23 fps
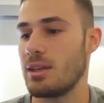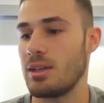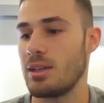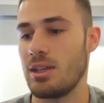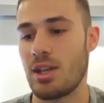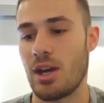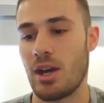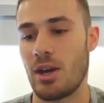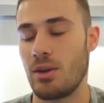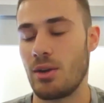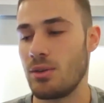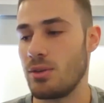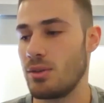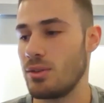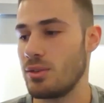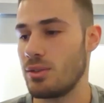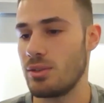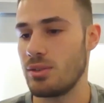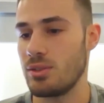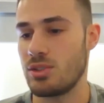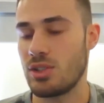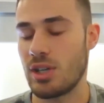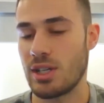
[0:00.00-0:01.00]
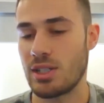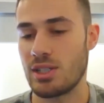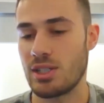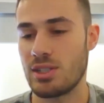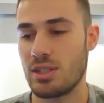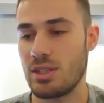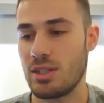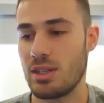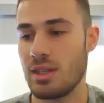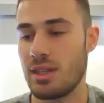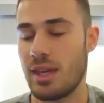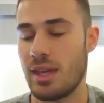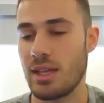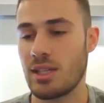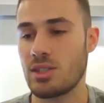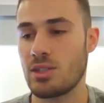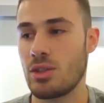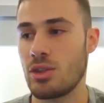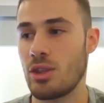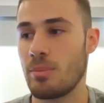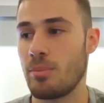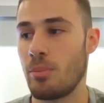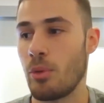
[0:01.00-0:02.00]
you know just
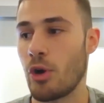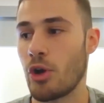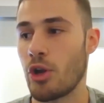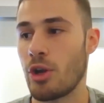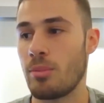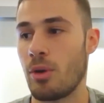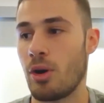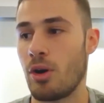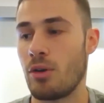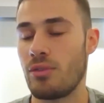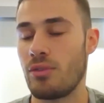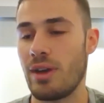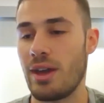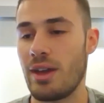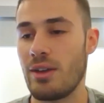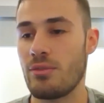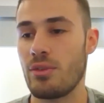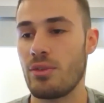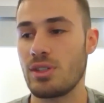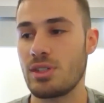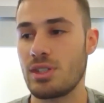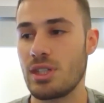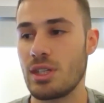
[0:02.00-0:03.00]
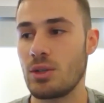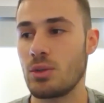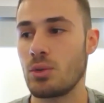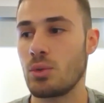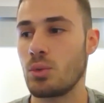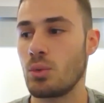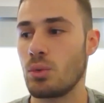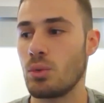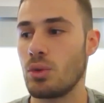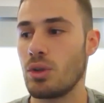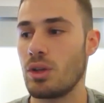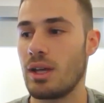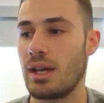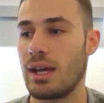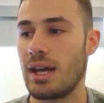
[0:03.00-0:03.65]
gets to the bottom of every single